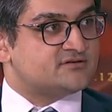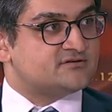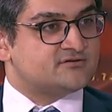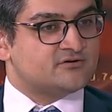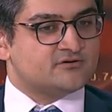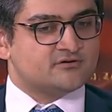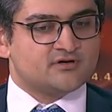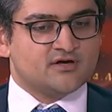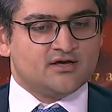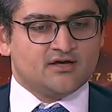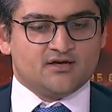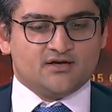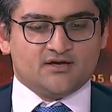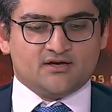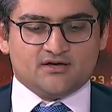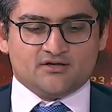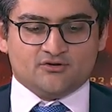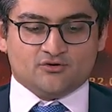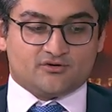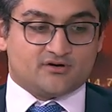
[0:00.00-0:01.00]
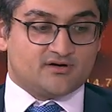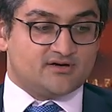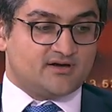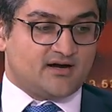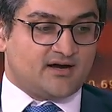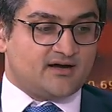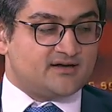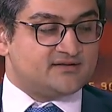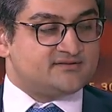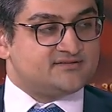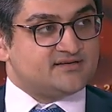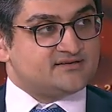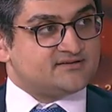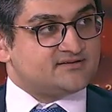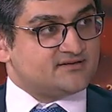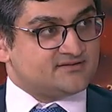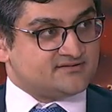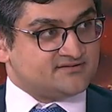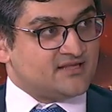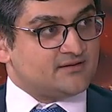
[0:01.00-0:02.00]
So look, I'd say
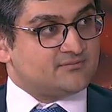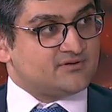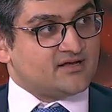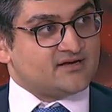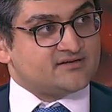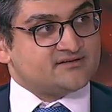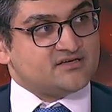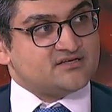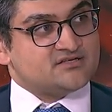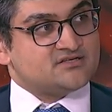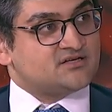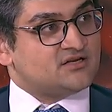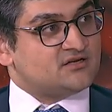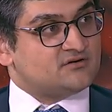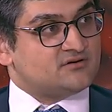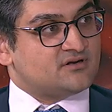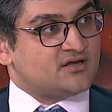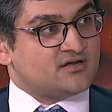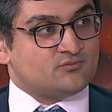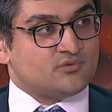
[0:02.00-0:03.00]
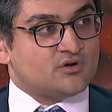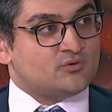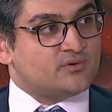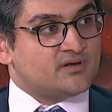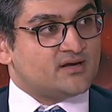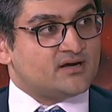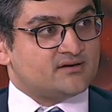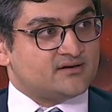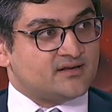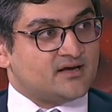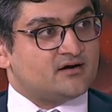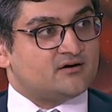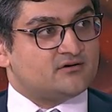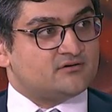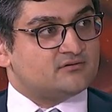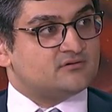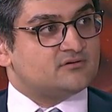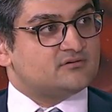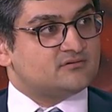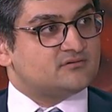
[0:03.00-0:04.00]
stabilization and where we are
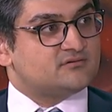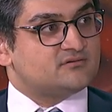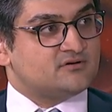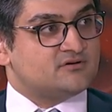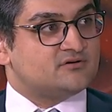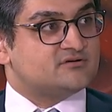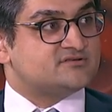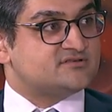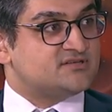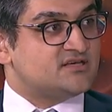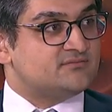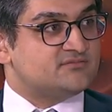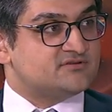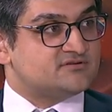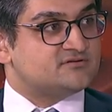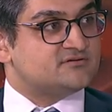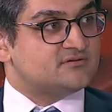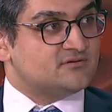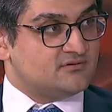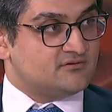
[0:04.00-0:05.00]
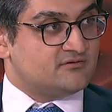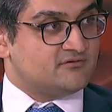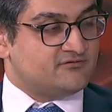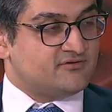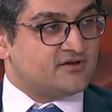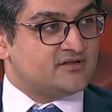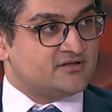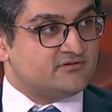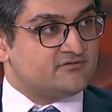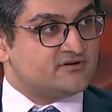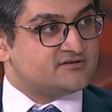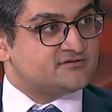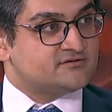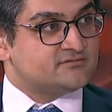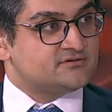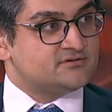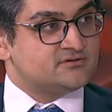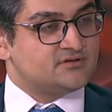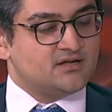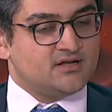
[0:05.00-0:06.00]
now, you know, seems fairly
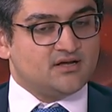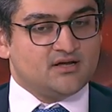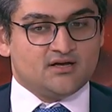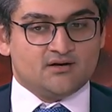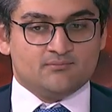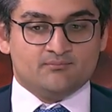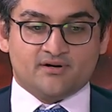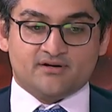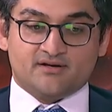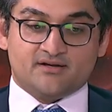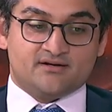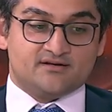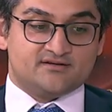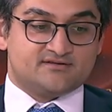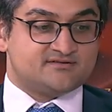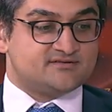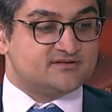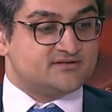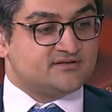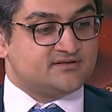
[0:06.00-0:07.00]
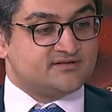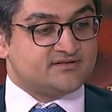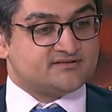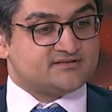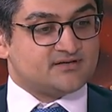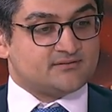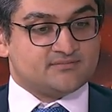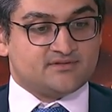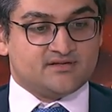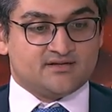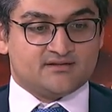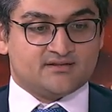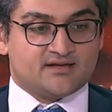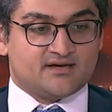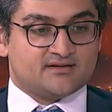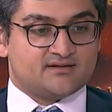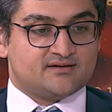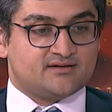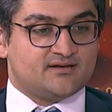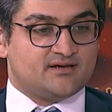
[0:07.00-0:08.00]
reasonable, but it is certainly something
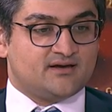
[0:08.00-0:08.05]
that